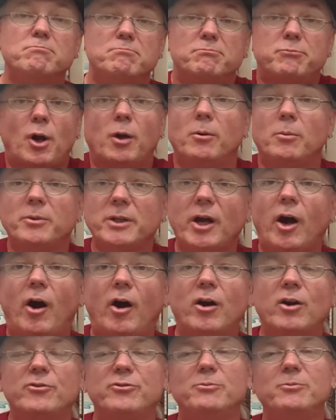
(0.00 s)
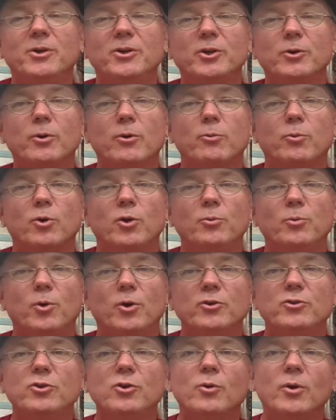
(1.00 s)
probably are familiar with World
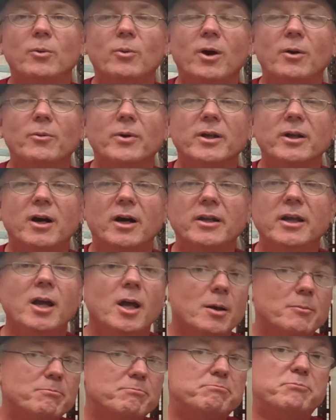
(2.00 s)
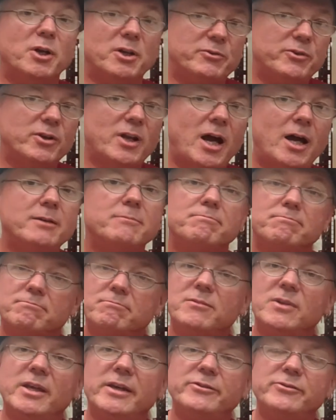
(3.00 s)
War II and what went on. But if you're not,
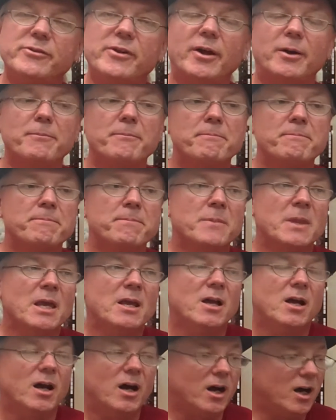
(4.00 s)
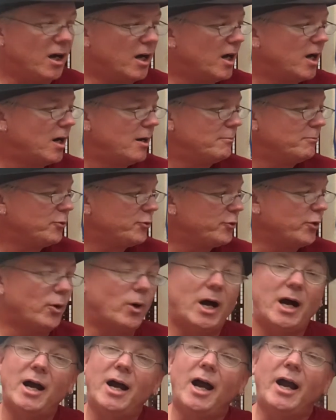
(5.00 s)
it's there. Um,
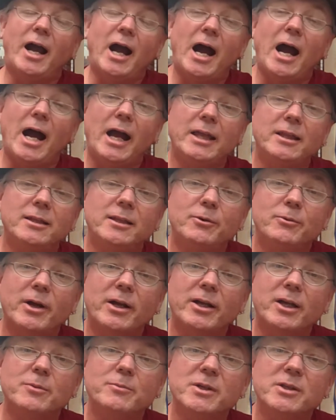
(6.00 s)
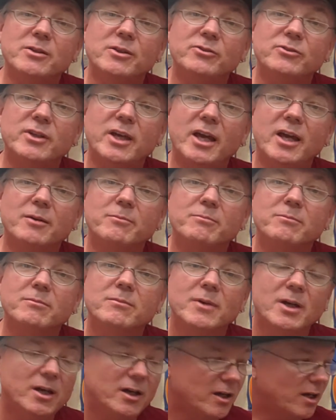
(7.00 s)
so I, I, highly recommend this game.
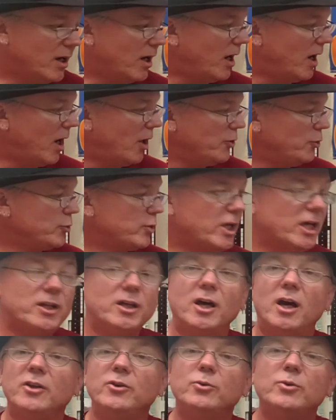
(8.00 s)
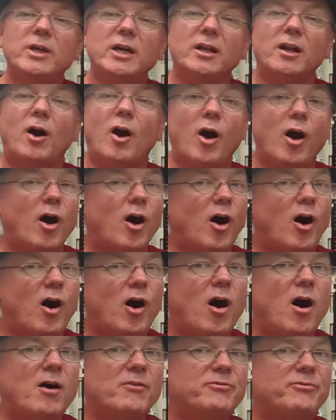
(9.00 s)
Uh, you get it. You get it
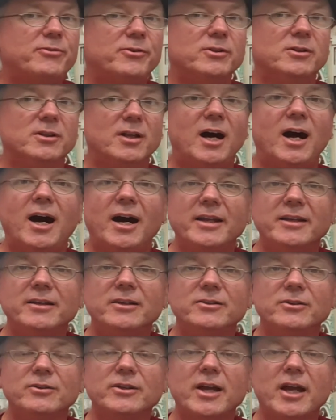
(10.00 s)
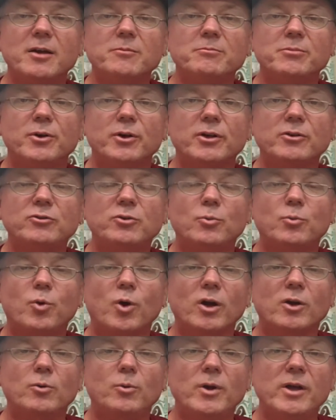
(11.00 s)
awful lot in your game book to
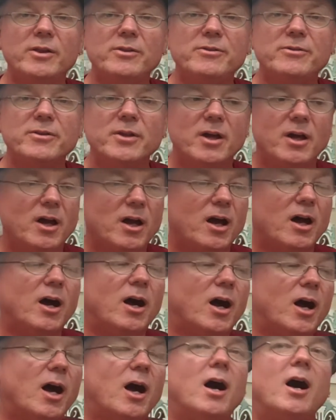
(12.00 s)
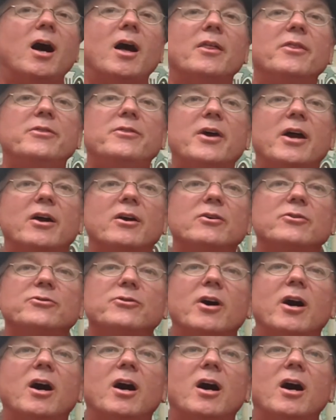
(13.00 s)
work with. Uh,
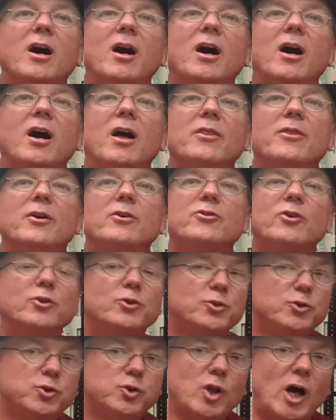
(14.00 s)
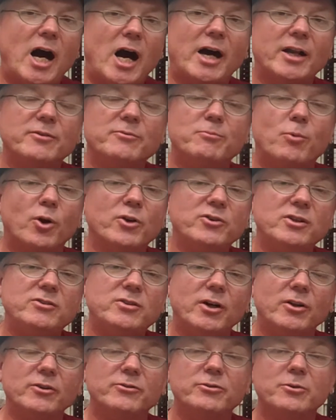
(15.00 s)
there's uh, there's a lot of more
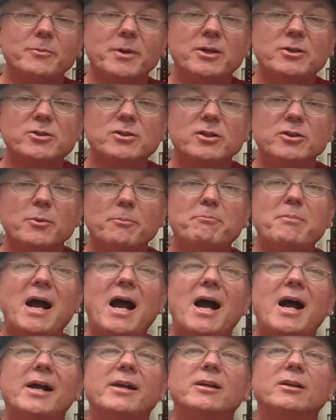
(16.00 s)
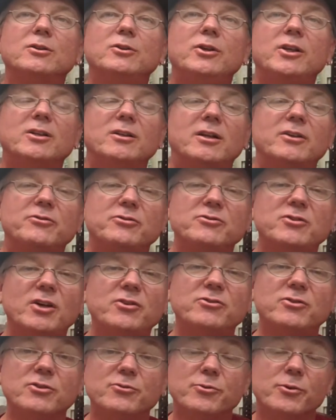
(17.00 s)
detailed information in the back, including a lot of
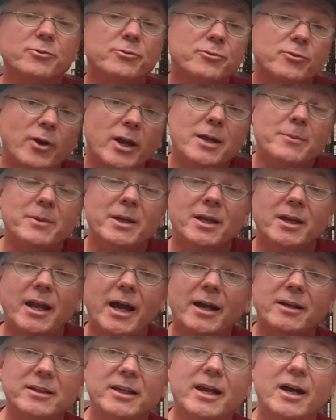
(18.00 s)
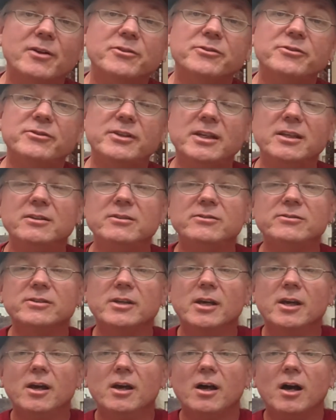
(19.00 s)
suggestions for framing and acting out scenes.
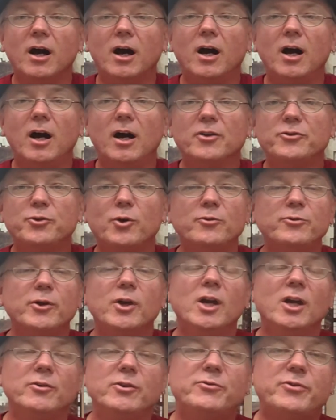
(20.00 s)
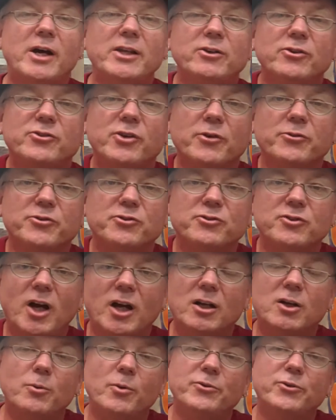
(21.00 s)
Uh, so if you, if you find yourself
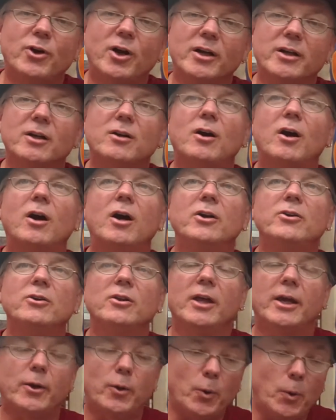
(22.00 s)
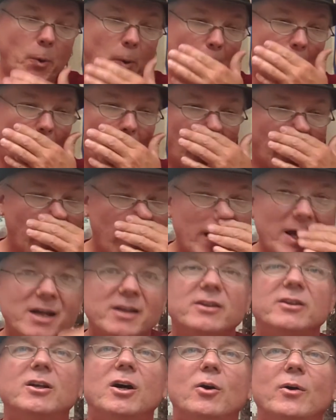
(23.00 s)
stuck with drawing a card, you're like, ooh,
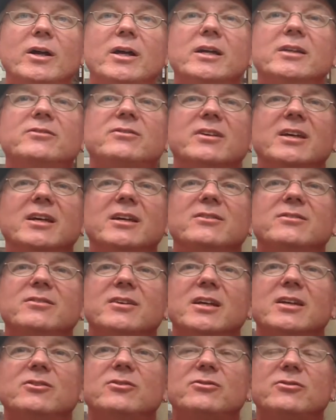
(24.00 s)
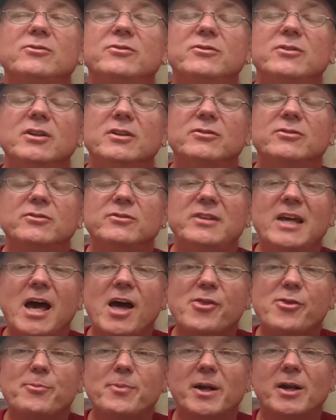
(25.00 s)
you know, it's it's it's it's
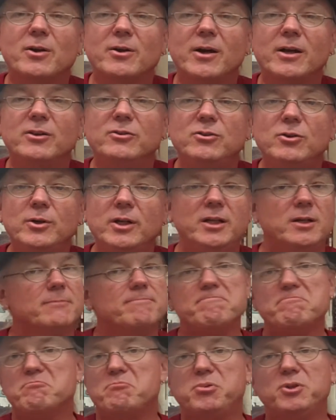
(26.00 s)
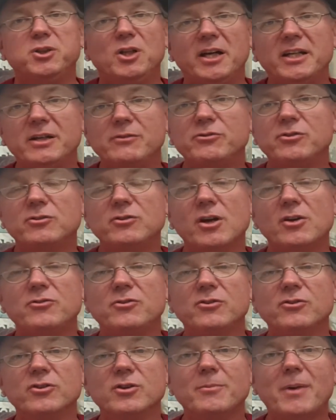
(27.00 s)
death, but I don't know how to do it. Plenty of
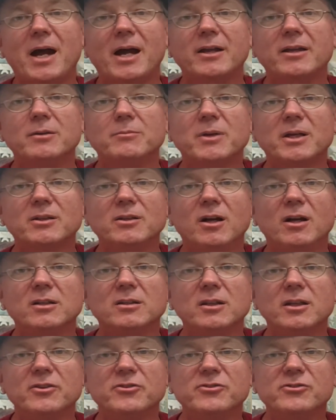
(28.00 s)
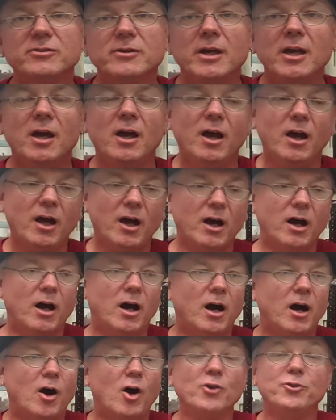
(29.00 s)
suggestions in the back in big long lists. Uh,
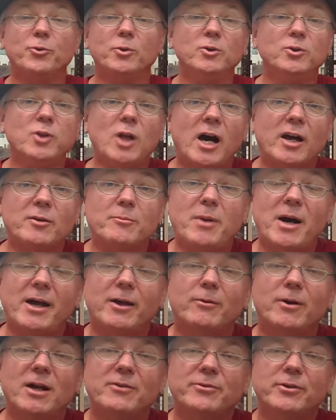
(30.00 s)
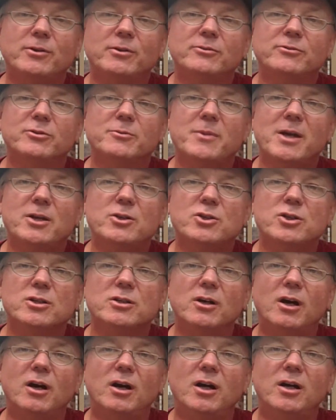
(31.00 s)
also, a lot of biographical
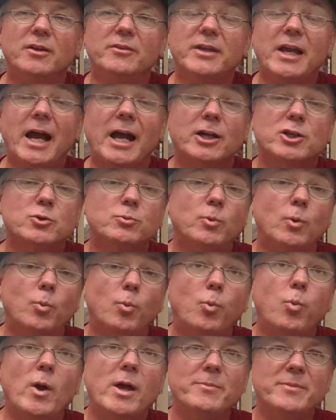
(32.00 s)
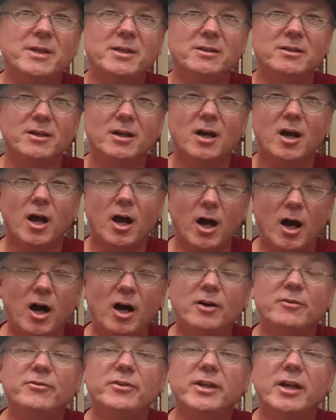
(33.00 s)
information on the actual women
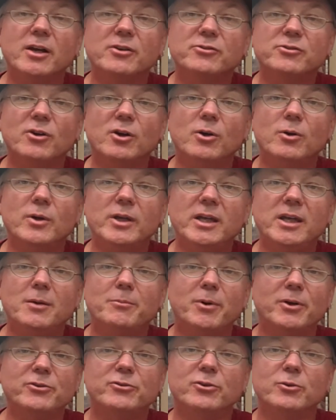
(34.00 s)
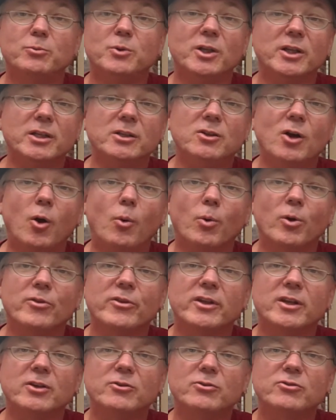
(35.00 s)
of the SOE, a bunch of really
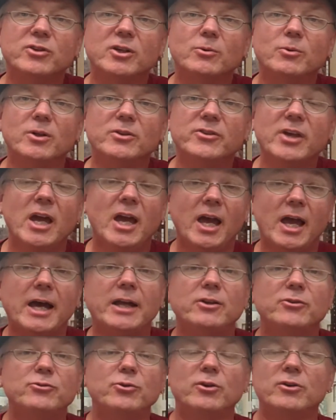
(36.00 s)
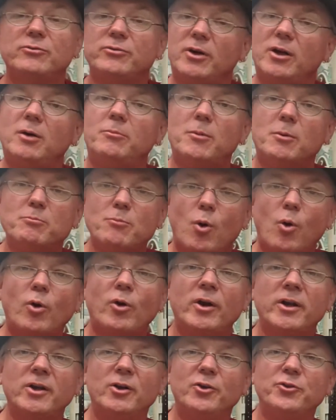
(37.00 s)
noteworthy and interesting ones, and a sort of a
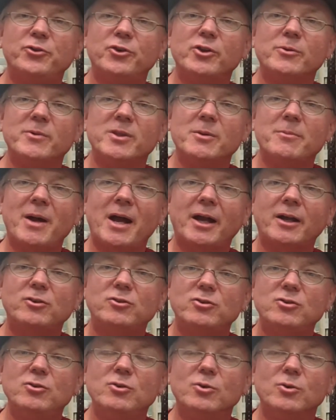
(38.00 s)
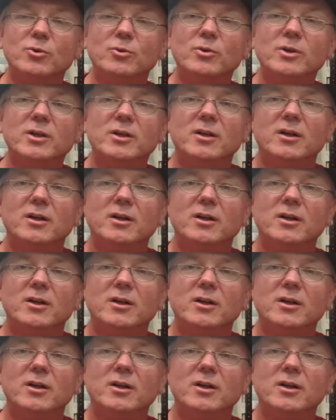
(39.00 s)
memorial to them in the back too,